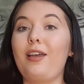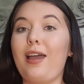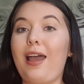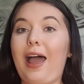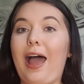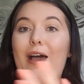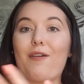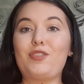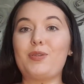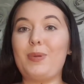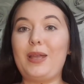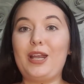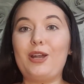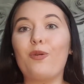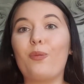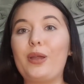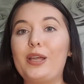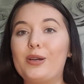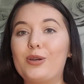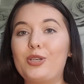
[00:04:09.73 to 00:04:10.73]
have to be in a
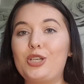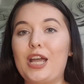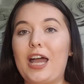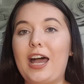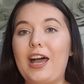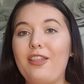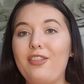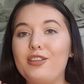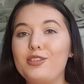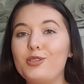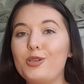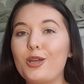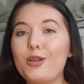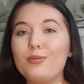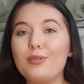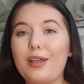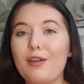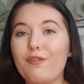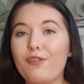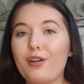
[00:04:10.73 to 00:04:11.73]
wheelchair. There's no
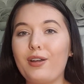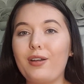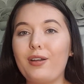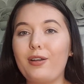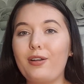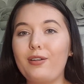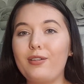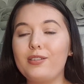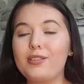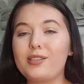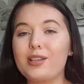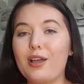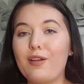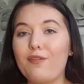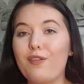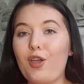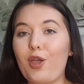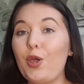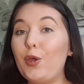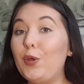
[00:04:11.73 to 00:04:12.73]
difference
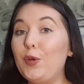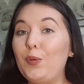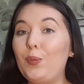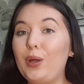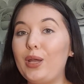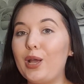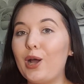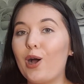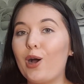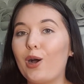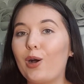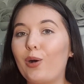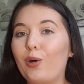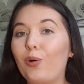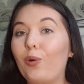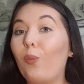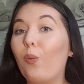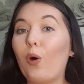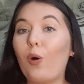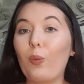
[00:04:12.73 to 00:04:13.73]
of who we are
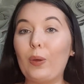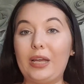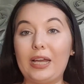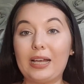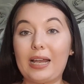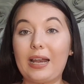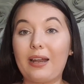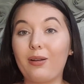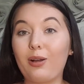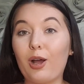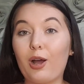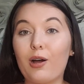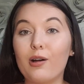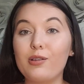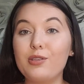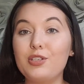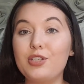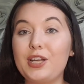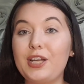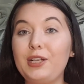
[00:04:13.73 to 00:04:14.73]
or what we can and
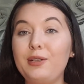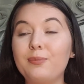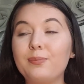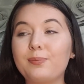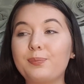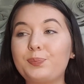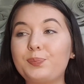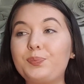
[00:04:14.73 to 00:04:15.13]
can't do.